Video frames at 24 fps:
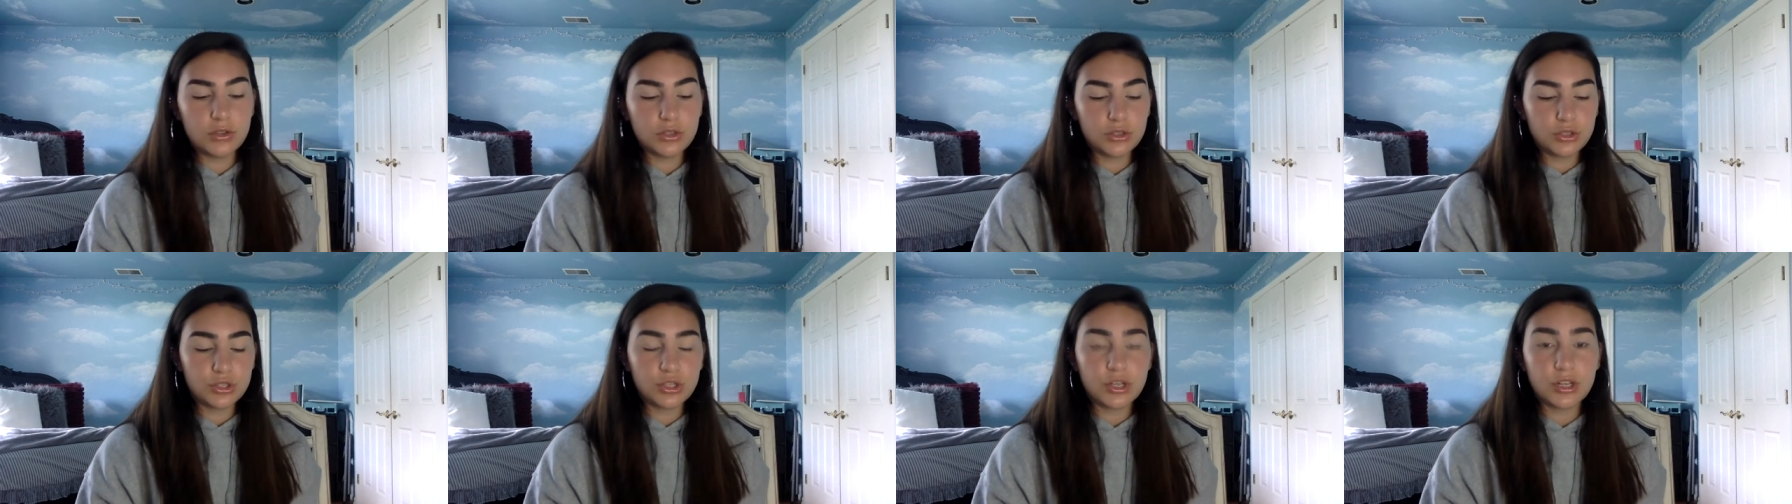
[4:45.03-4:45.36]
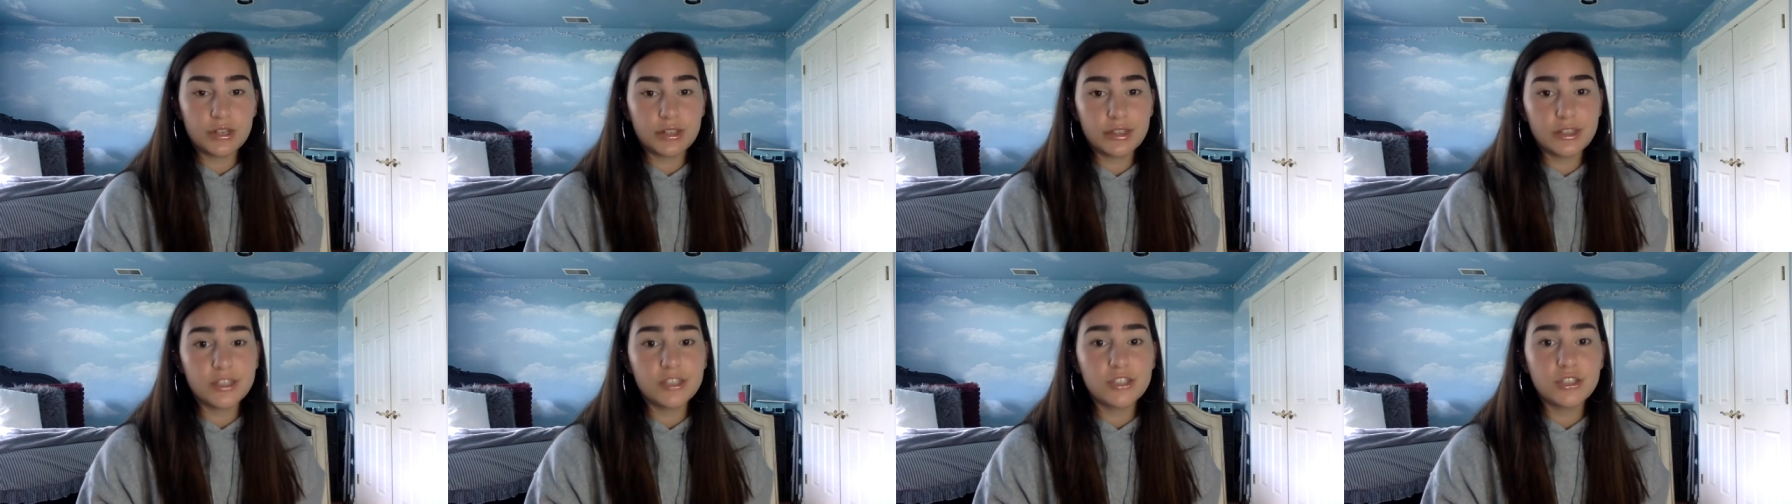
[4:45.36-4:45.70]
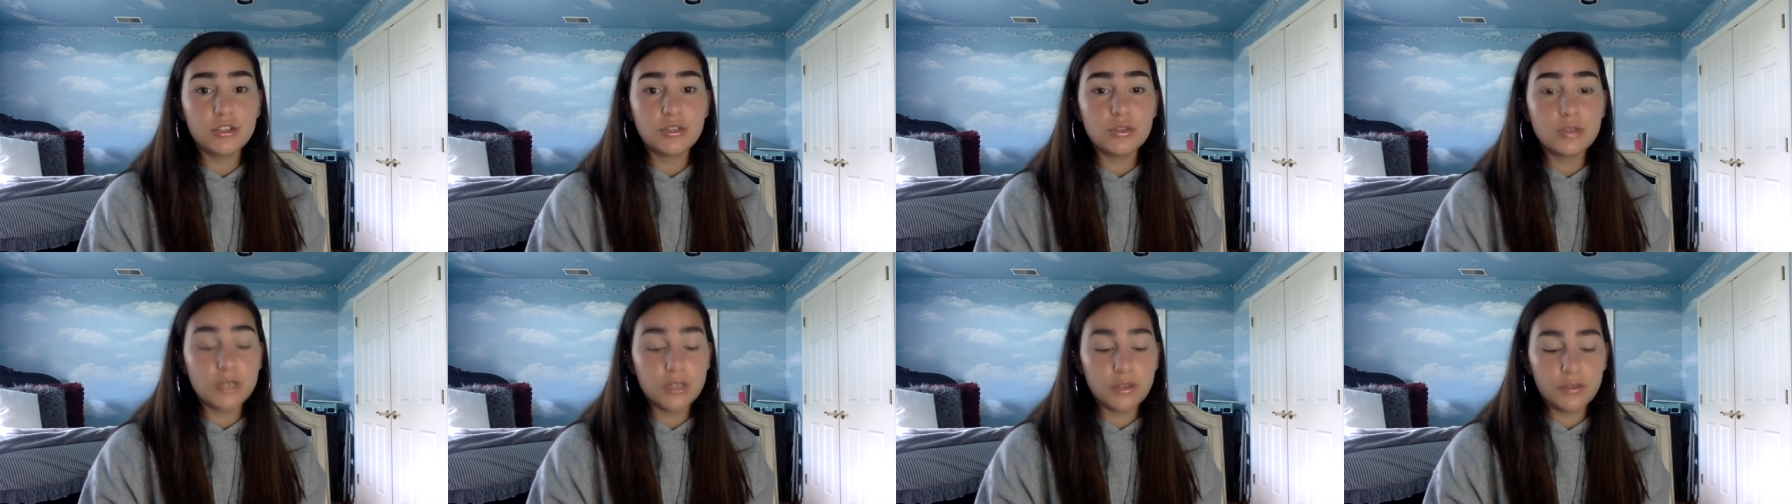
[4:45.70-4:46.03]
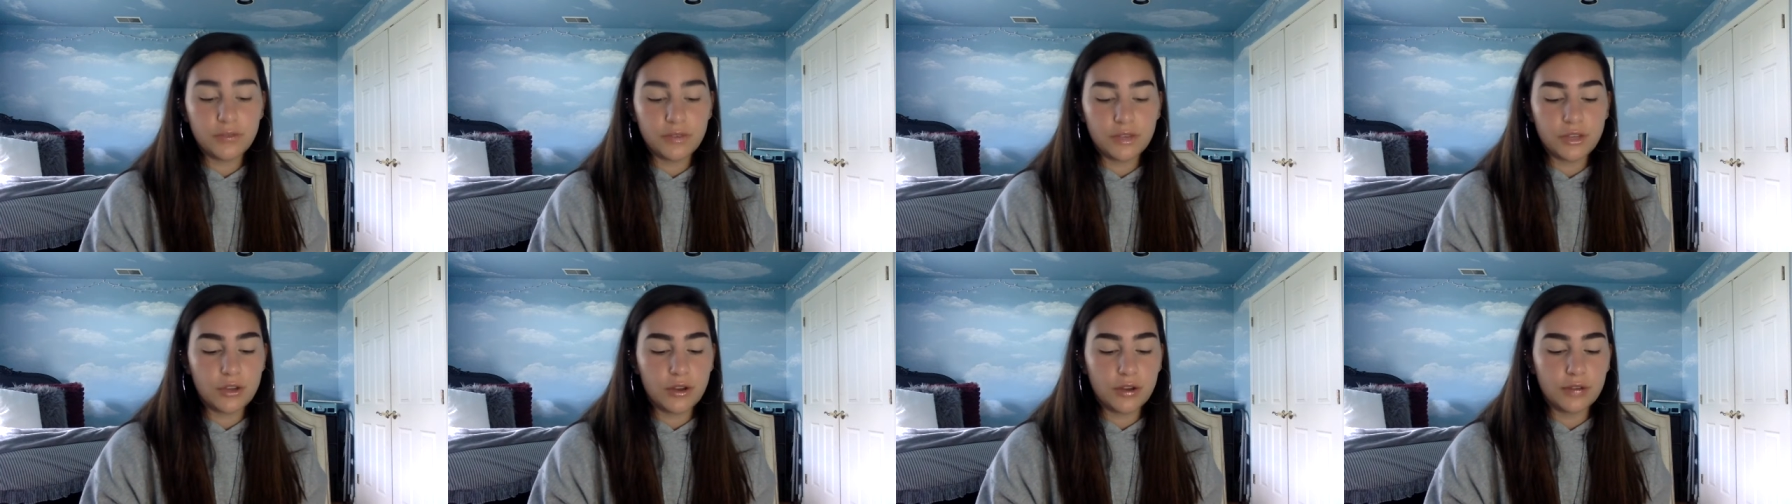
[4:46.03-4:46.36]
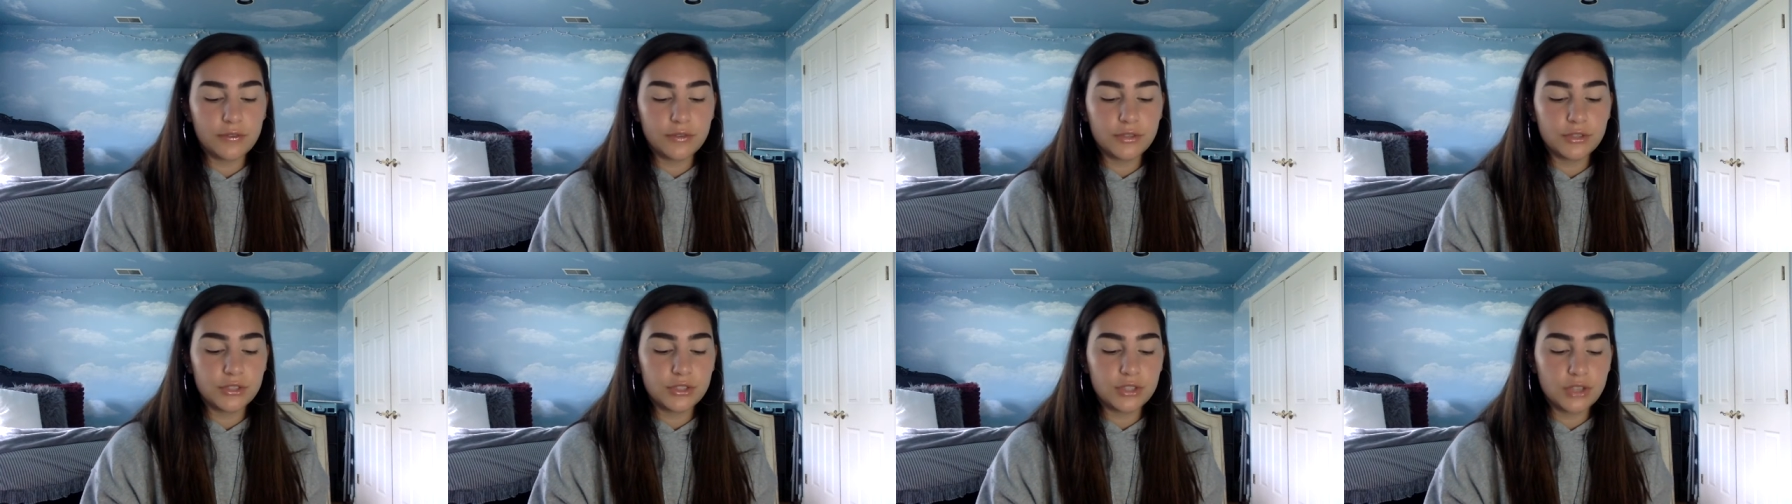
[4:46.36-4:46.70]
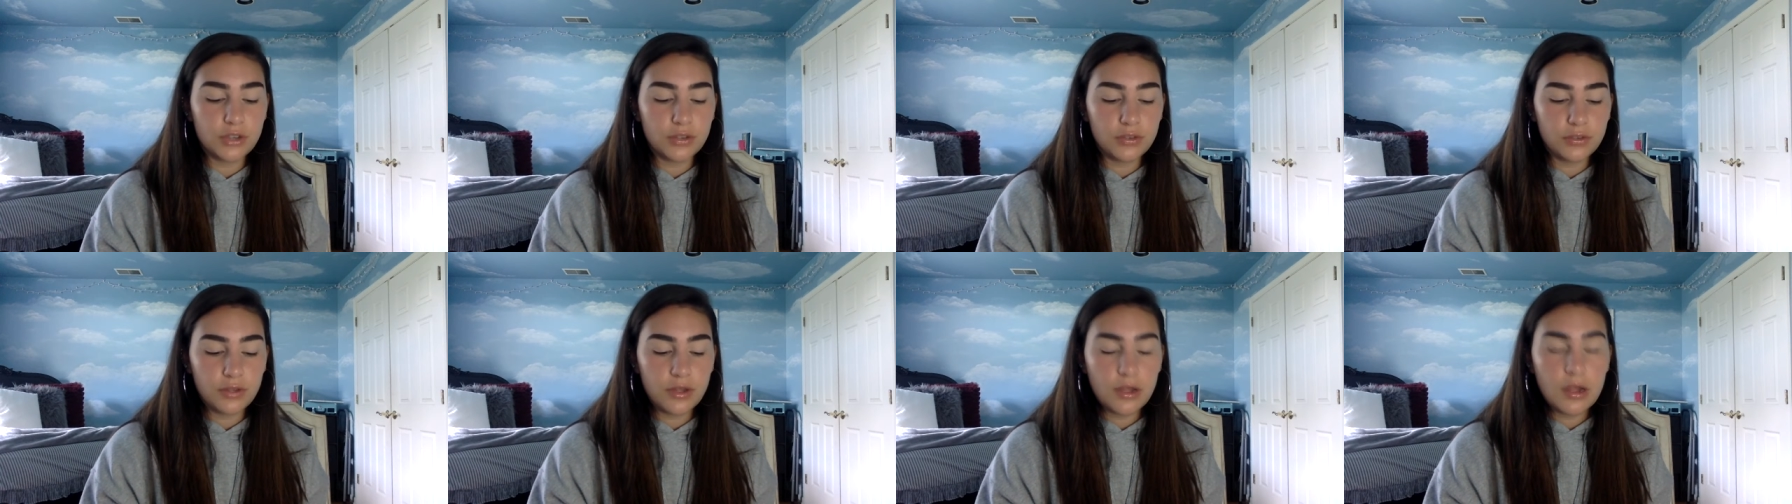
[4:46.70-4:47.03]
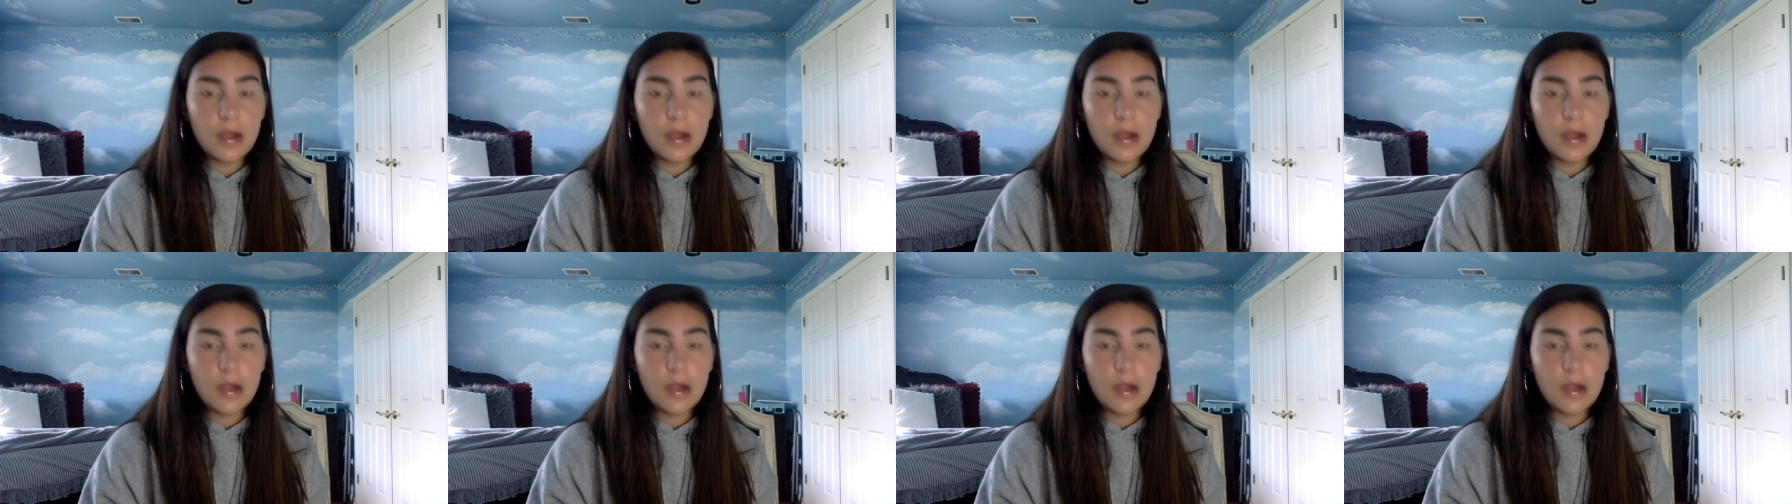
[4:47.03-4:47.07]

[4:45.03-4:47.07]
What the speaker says: There's a lot of things that you need to figure out for yourself.